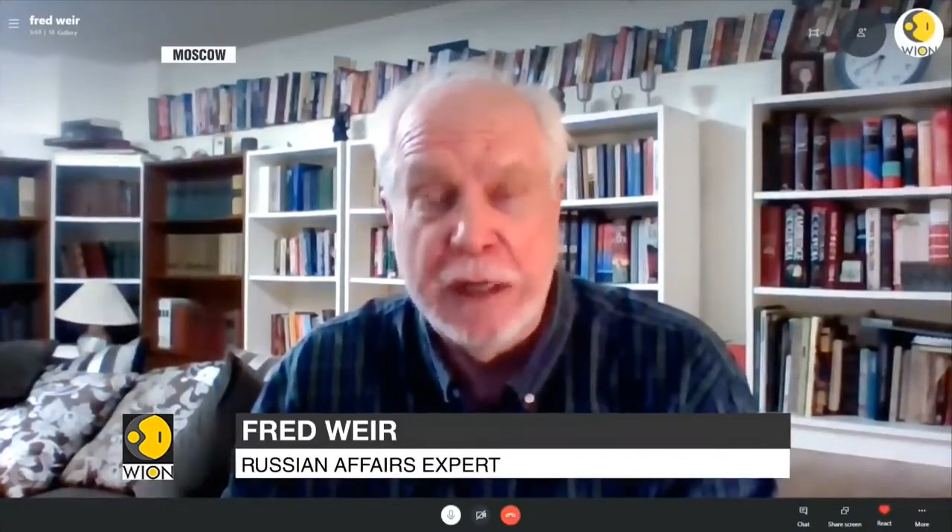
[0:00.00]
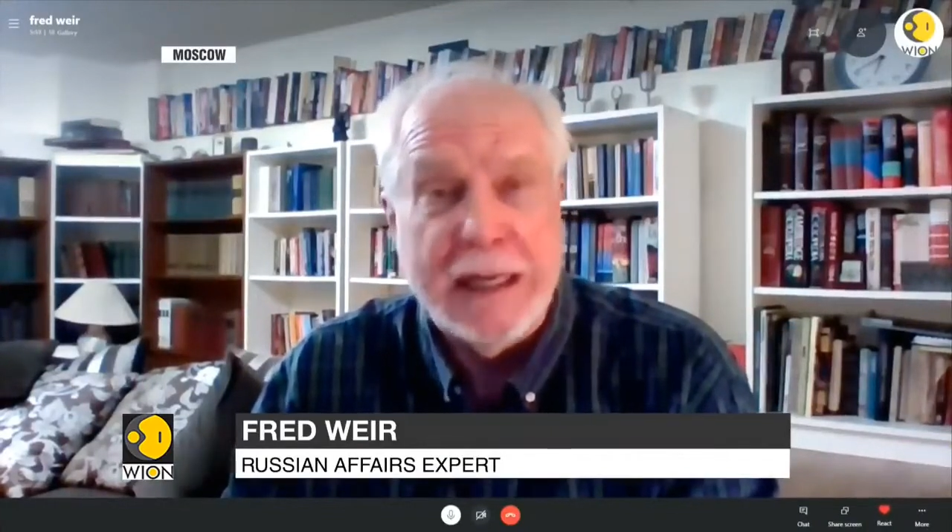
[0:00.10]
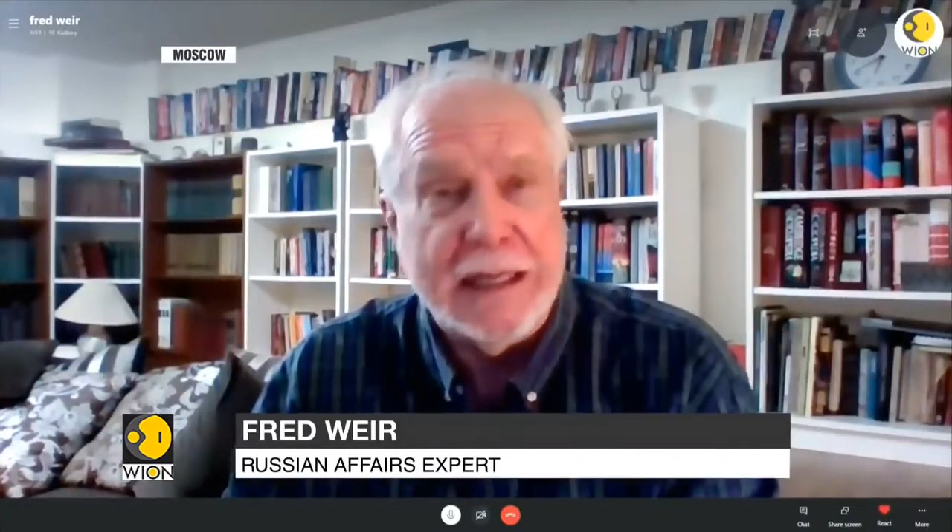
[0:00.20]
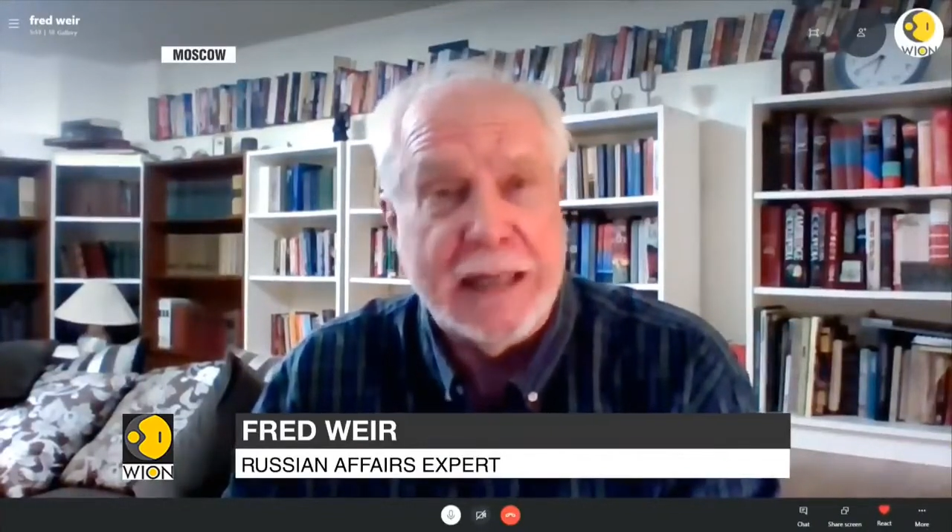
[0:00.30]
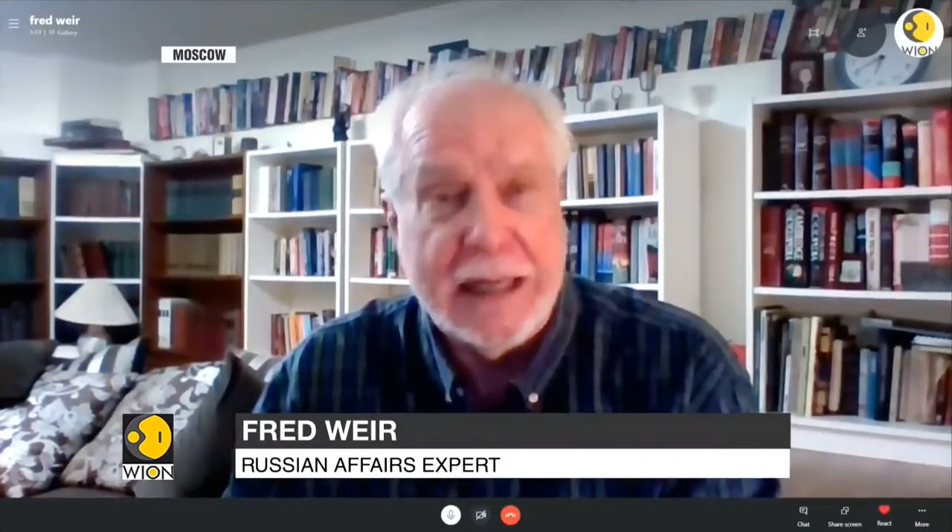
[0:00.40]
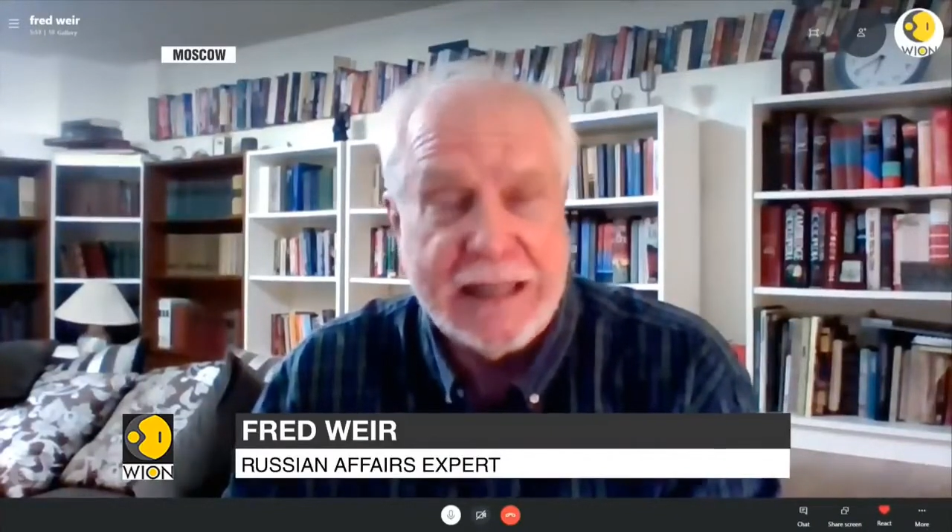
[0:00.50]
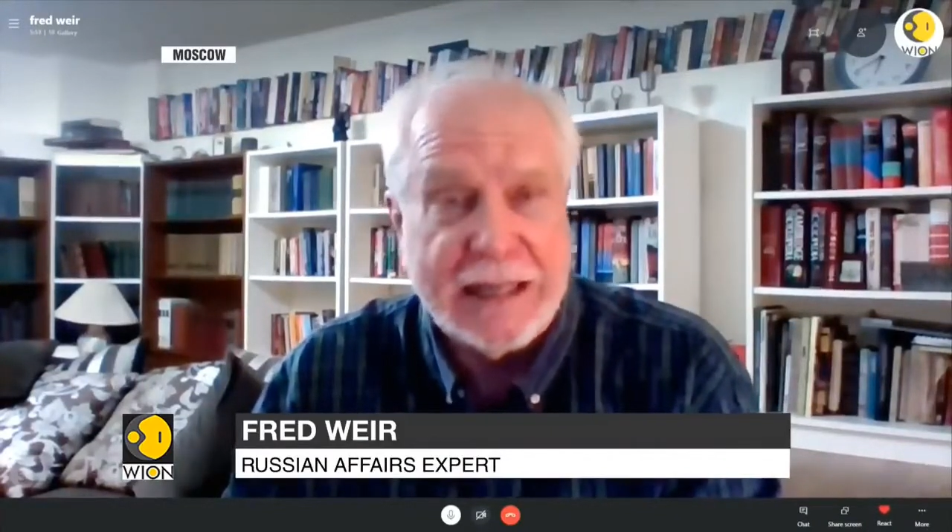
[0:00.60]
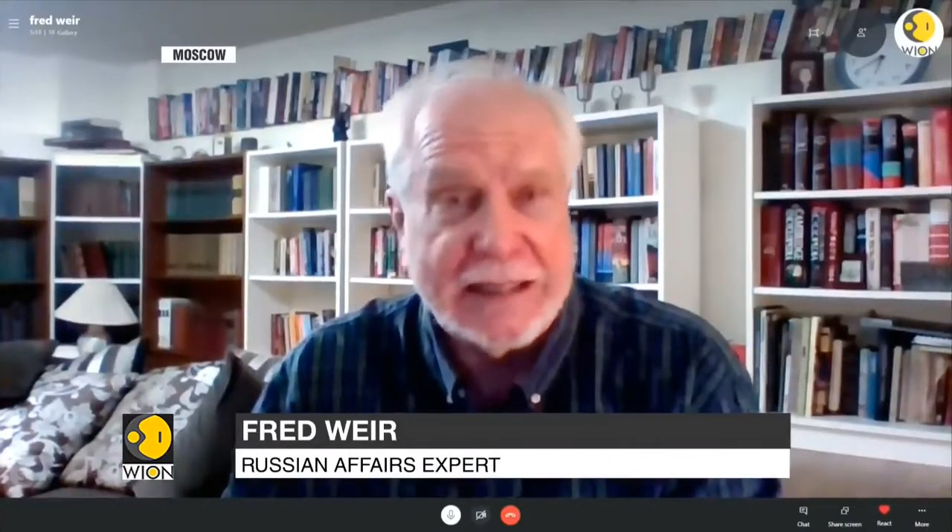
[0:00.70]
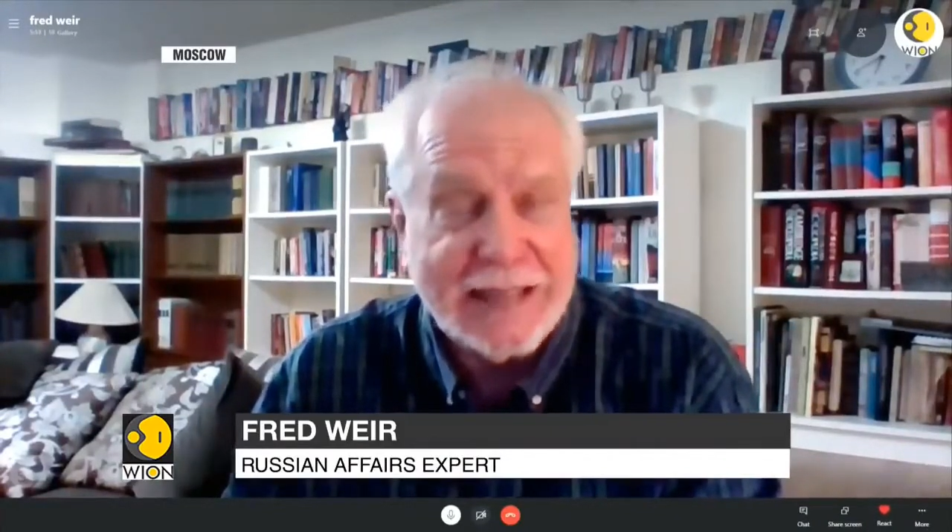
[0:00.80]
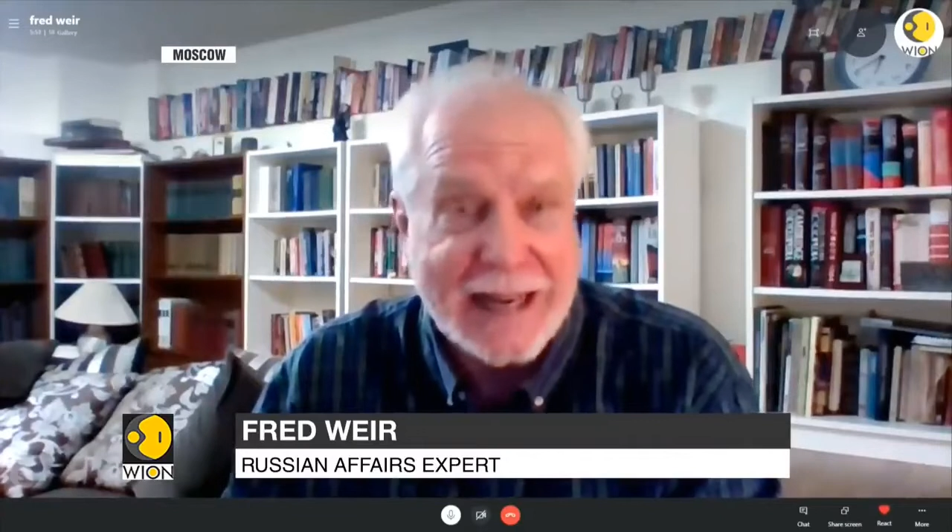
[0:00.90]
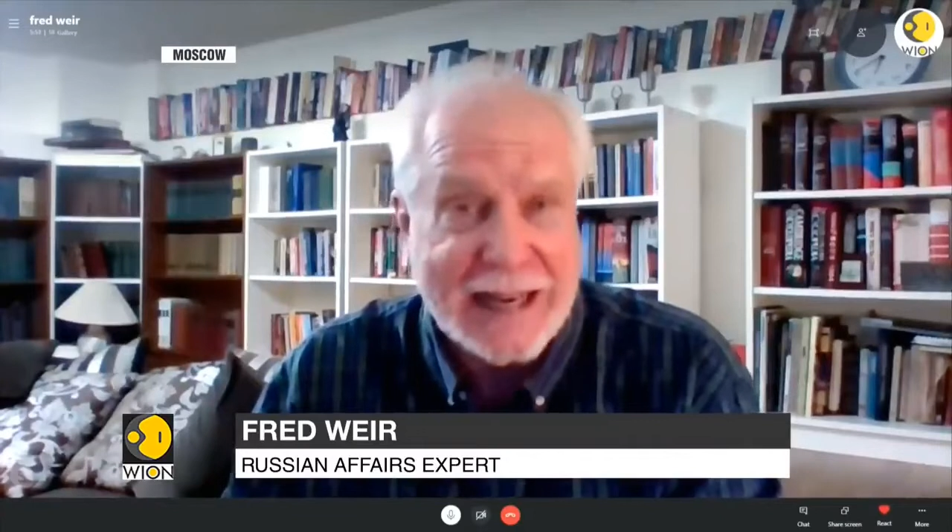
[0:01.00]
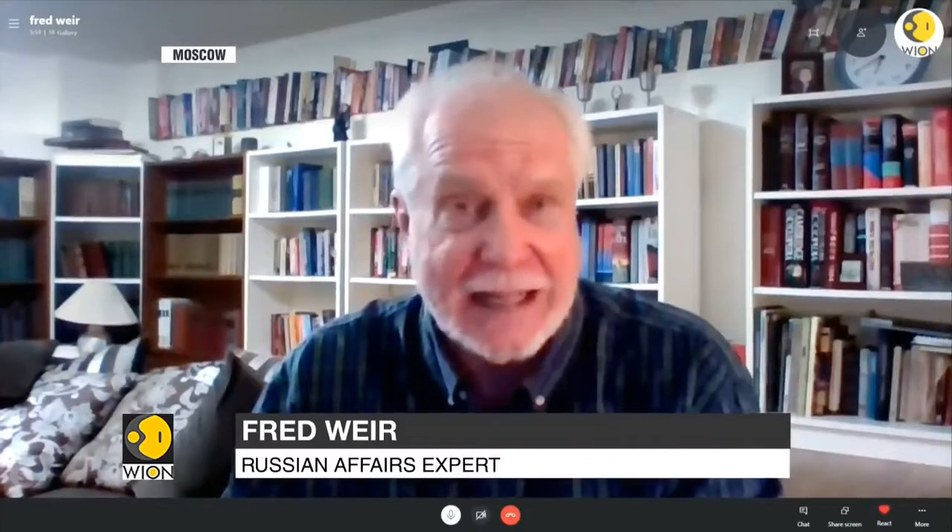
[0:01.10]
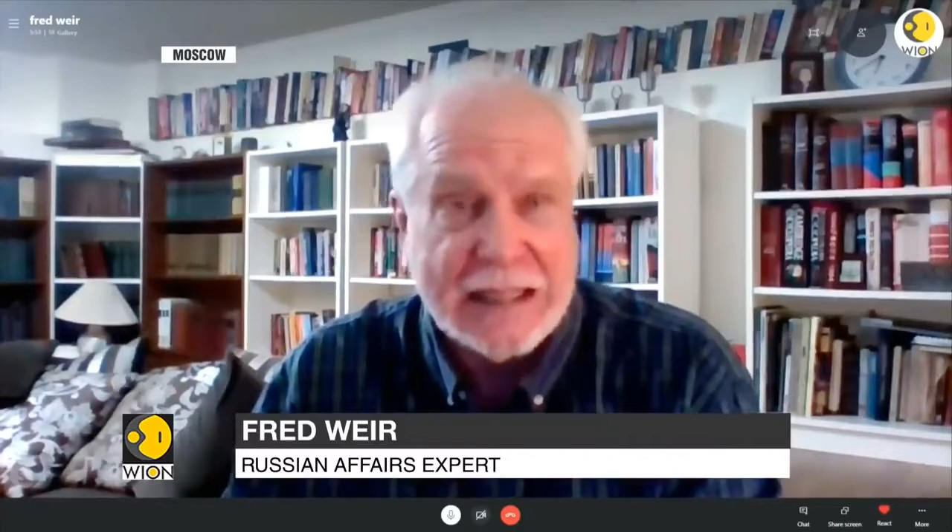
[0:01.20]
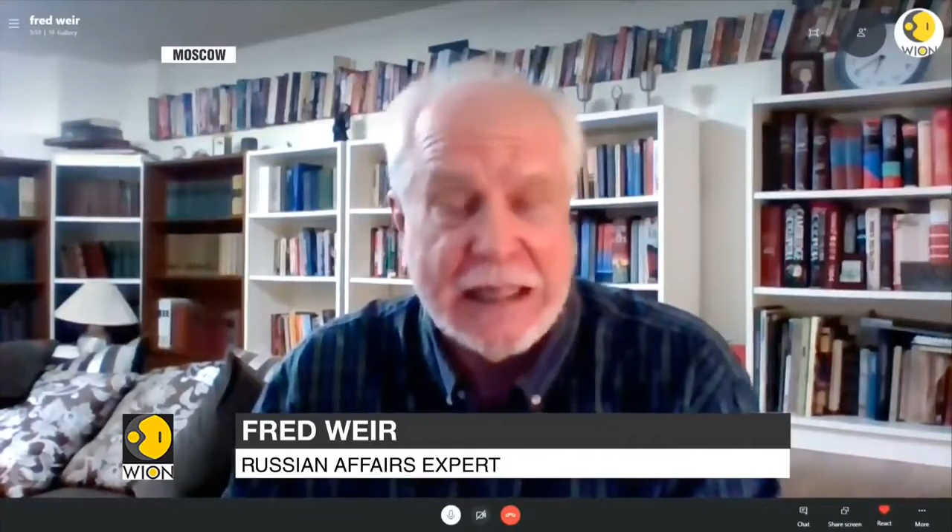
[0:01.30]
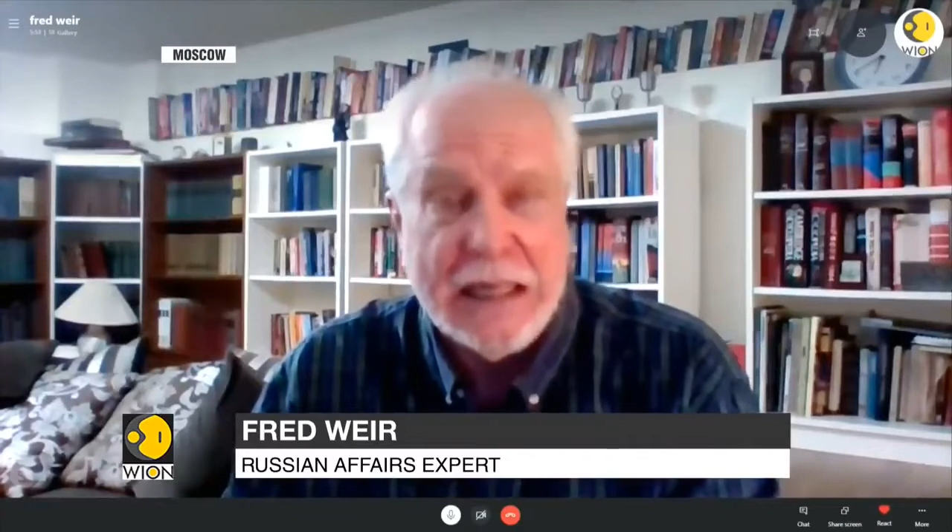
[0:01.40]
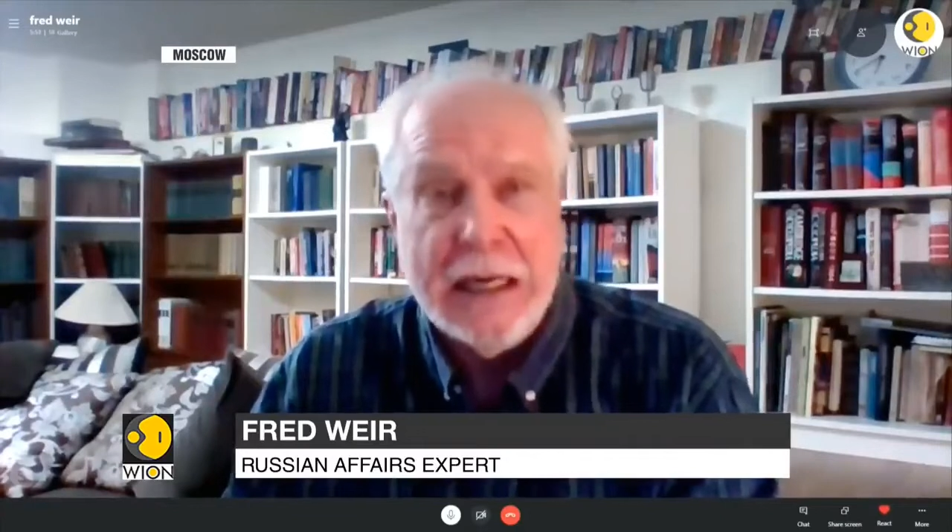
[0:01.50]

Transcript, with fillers: and Kazakhstan.